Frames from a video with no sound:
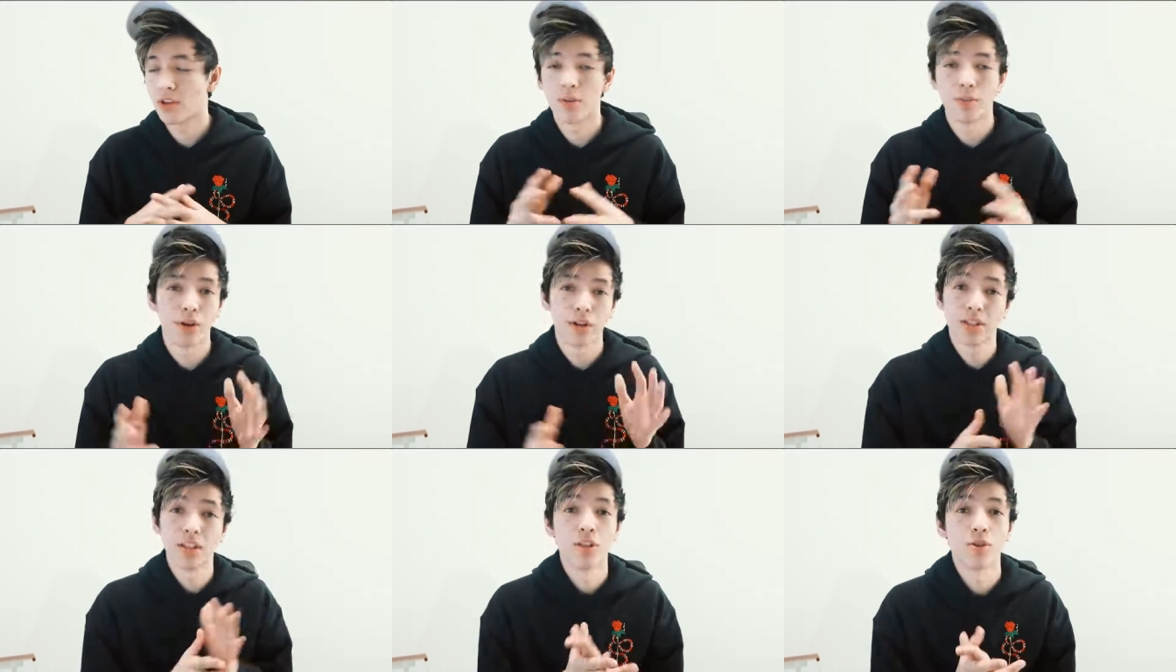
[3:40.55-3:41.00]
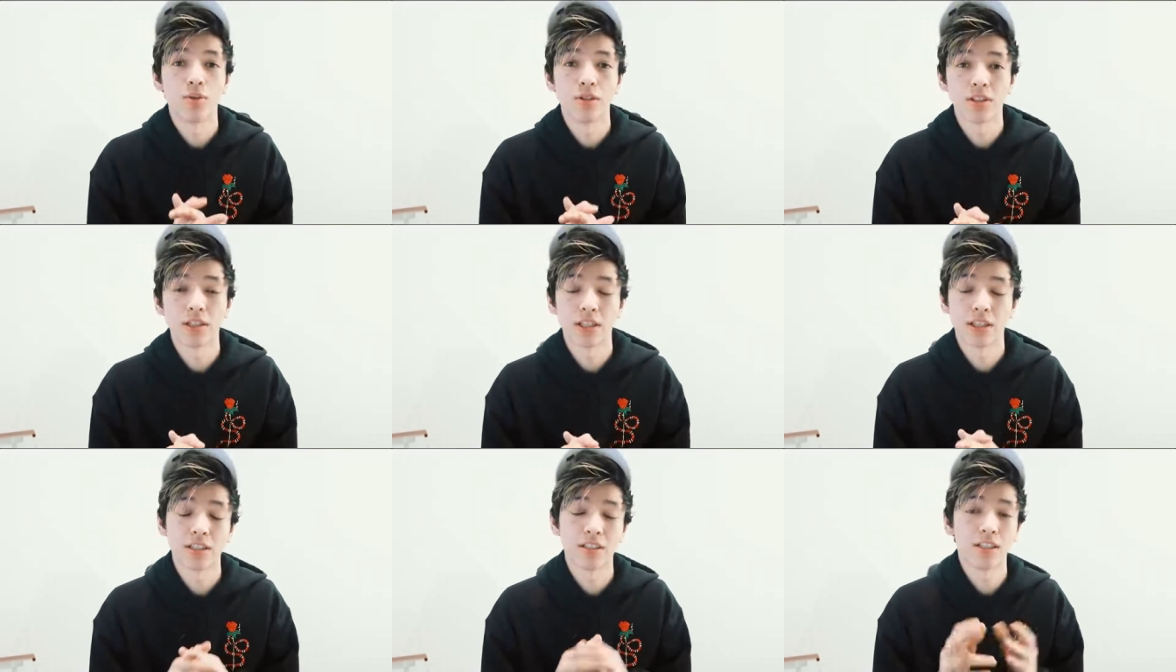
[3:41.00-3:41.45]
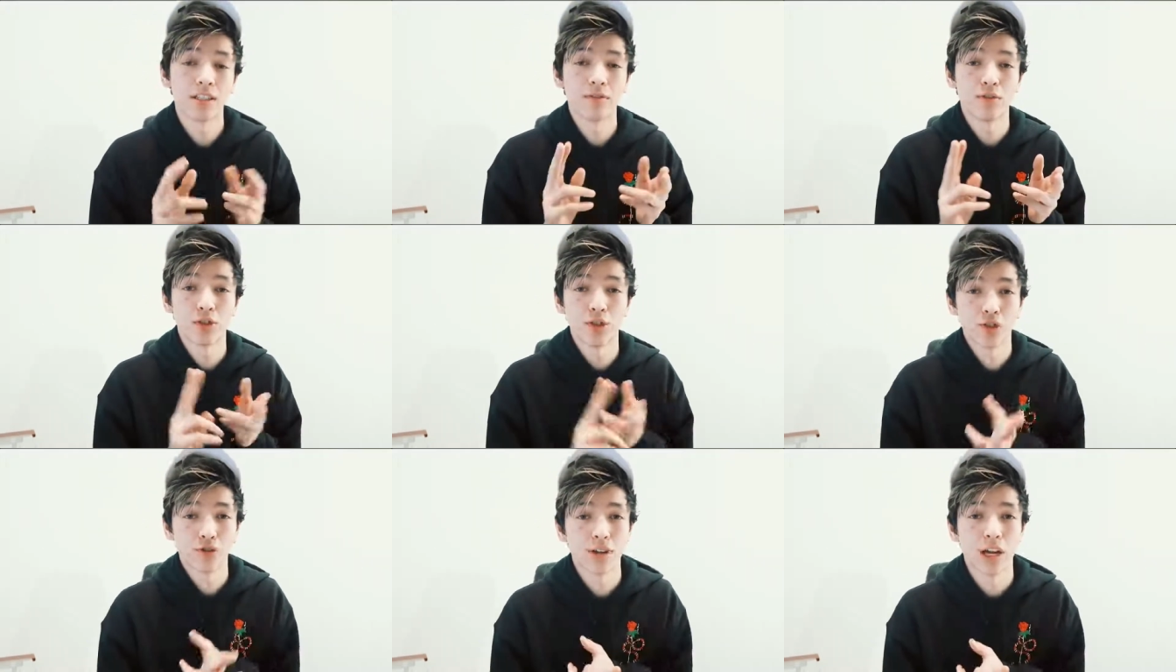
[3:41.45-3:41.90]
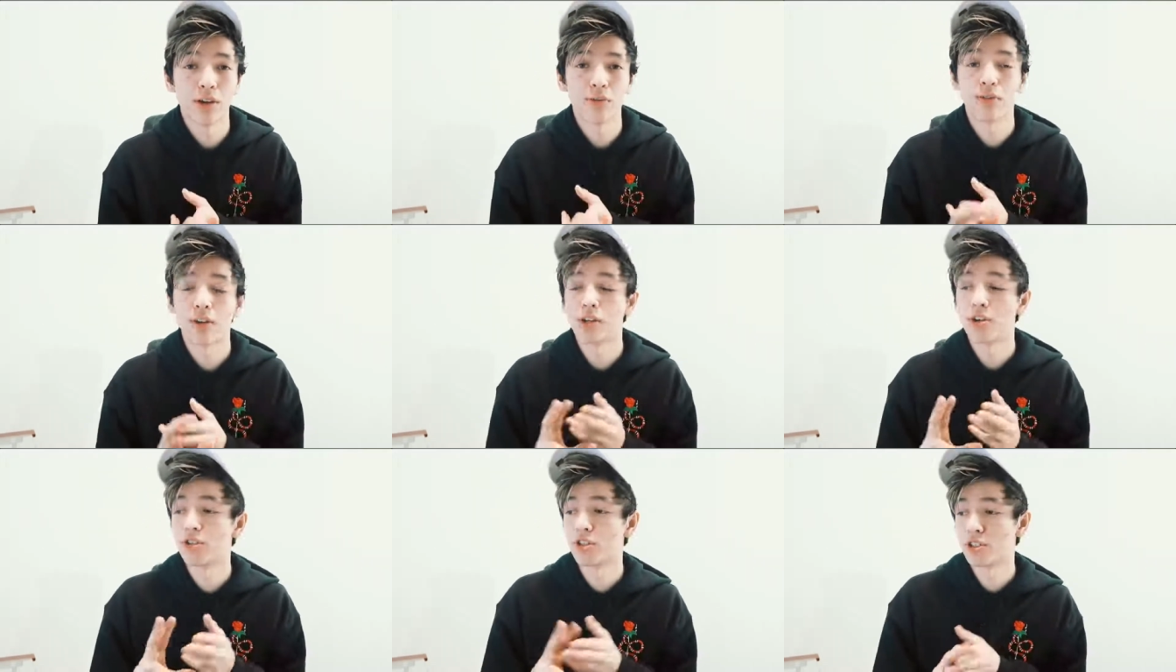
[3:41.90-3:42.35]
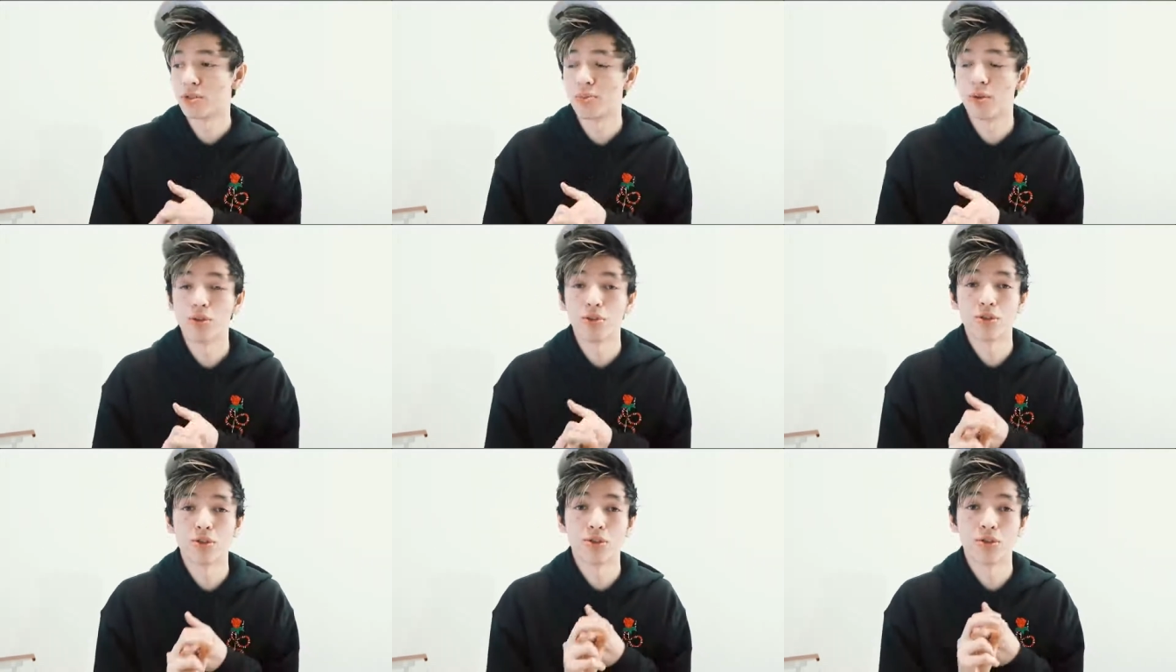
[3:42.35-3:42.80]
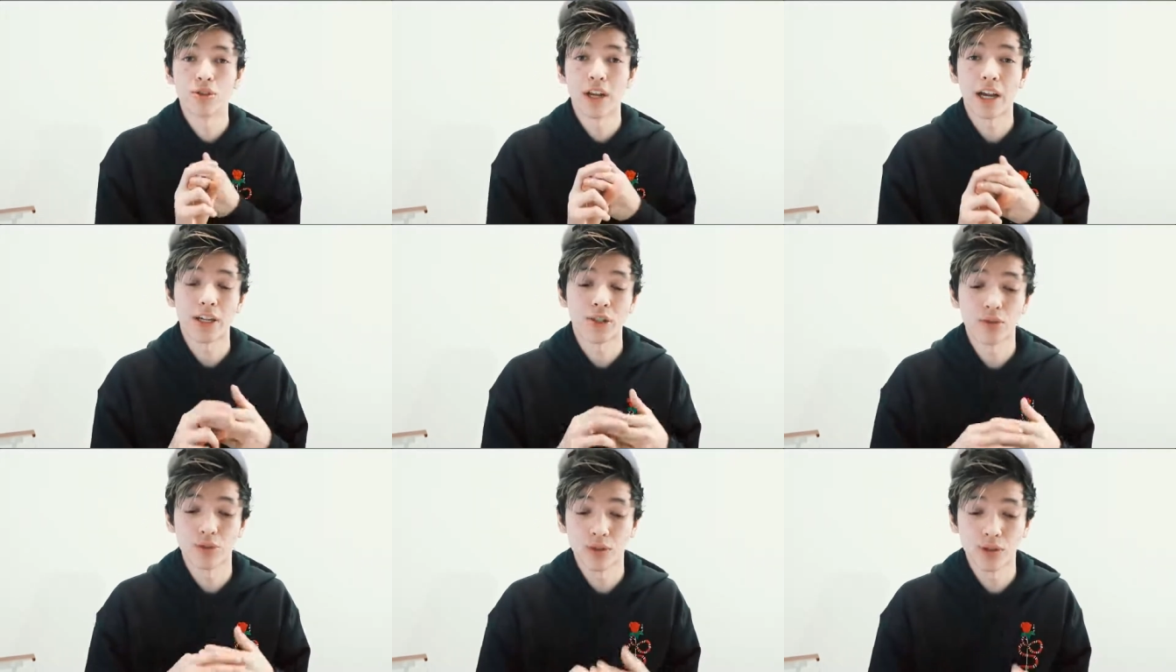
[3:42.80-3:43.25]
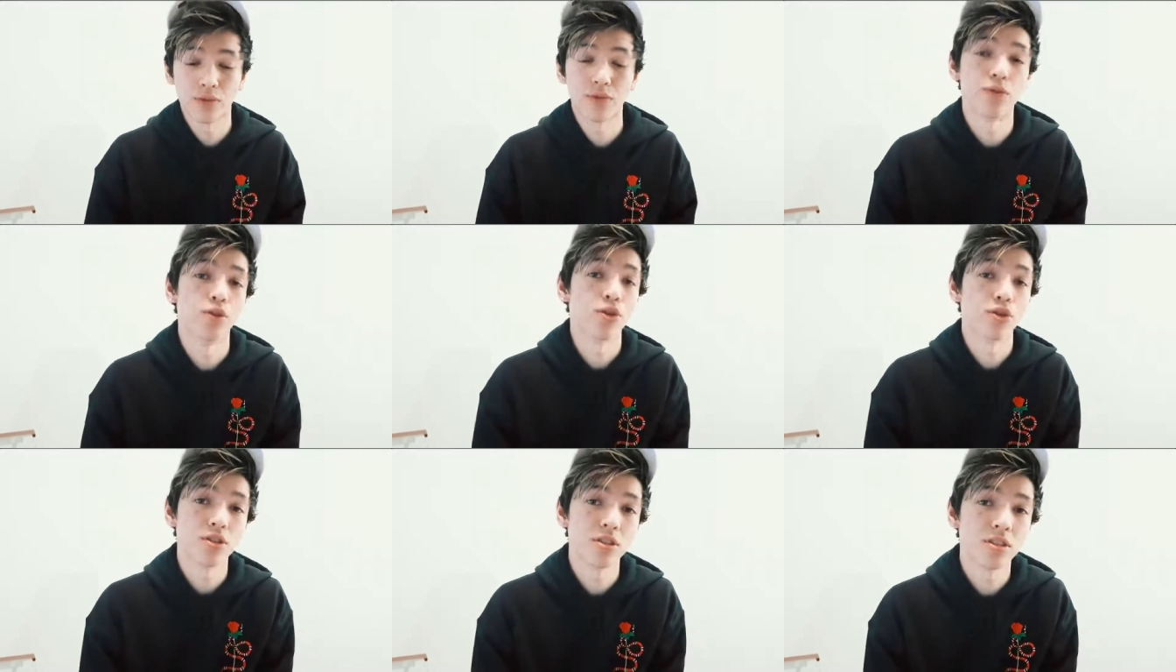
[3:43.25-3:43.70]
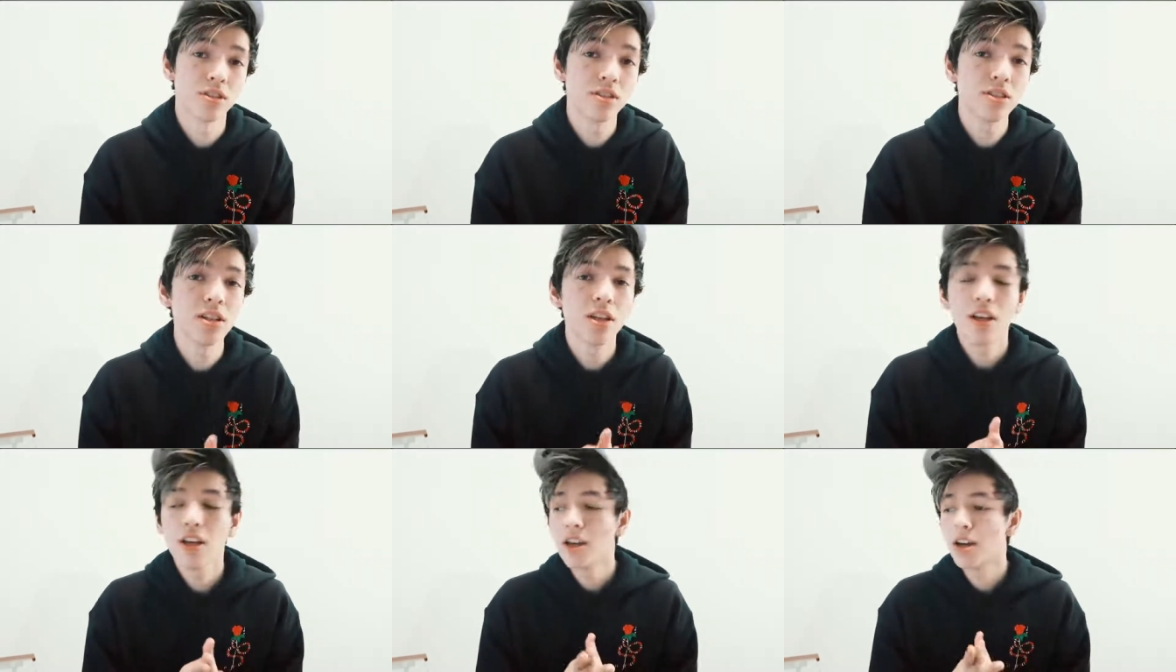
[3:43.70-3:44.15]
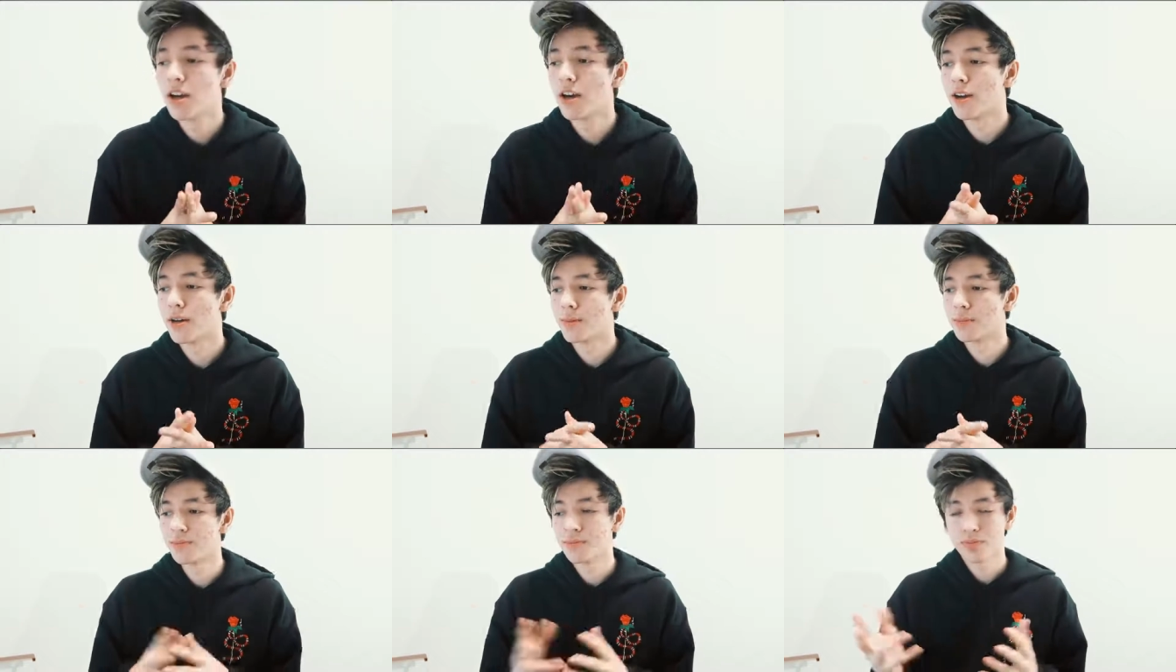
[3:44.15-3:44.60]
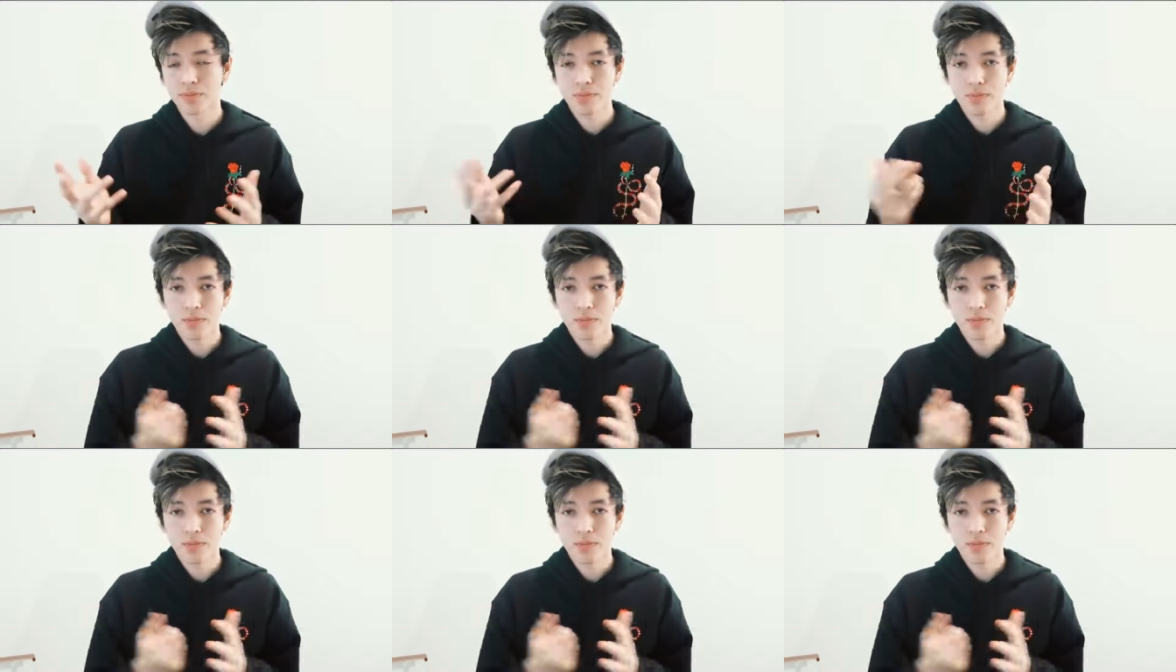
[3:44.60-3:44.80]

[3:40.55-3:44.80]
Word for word: compared to the other ones like instead of just traffic or exposure or actual conversions um,